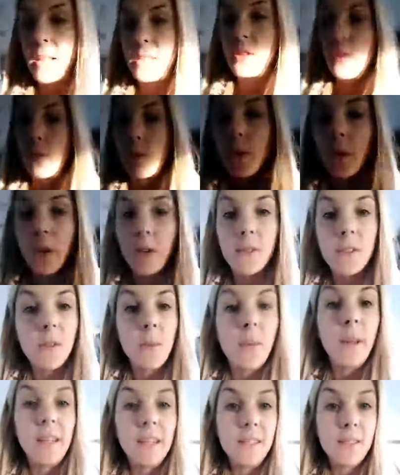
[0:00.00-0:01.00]
to say mental
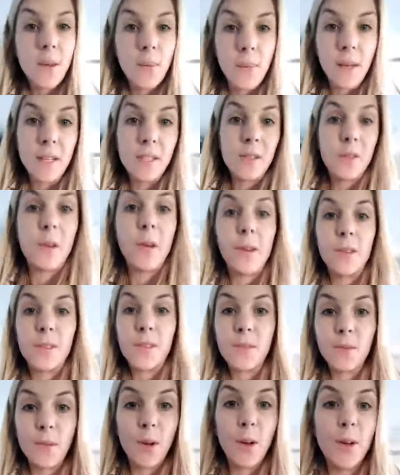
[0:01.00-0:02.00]
rehearsal, but it's not mental
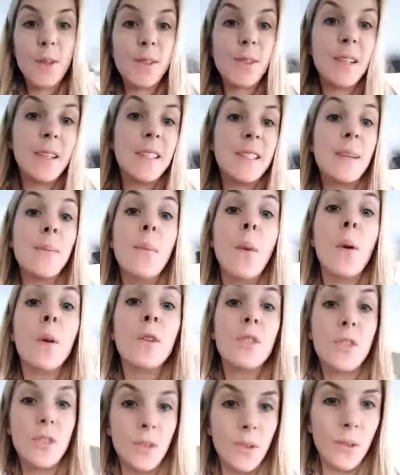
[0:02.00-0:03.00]
rehearsal, it's
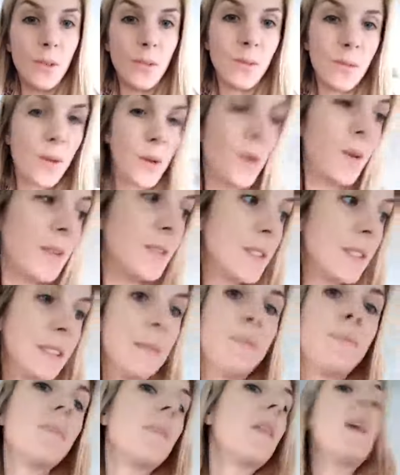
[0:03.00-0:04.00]
emotional
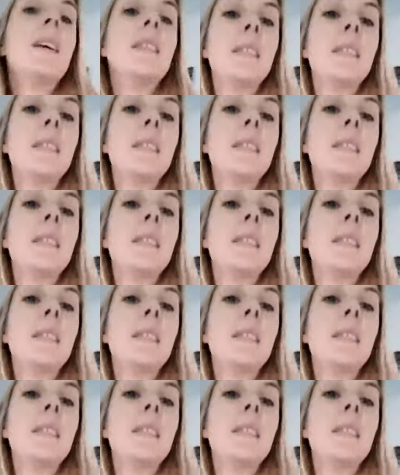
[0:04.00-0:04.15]
rehearsal.